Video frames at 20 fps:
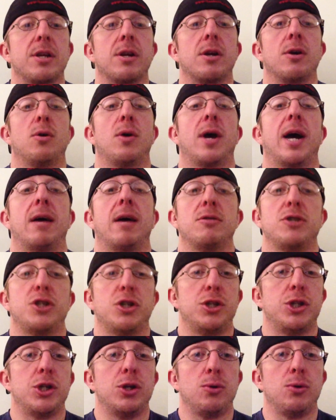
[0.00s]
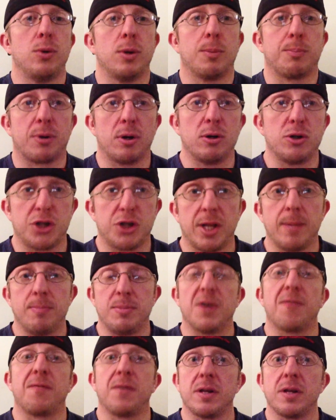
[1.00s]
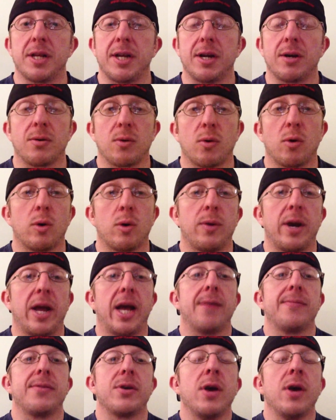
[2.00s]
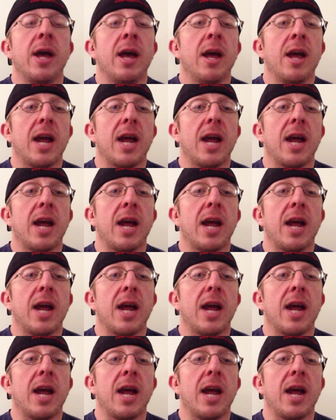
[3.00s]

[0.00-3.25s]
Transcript: You know, how should you approach them differently or what have you?